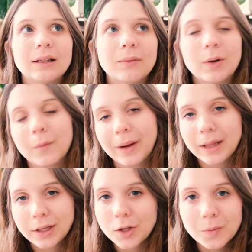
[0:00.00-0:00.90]
one of my
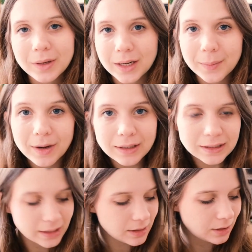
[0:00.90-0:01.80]
like humidity
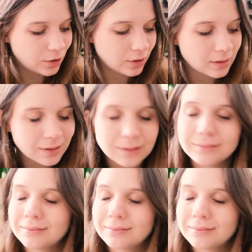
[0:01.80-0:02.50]
boxes, just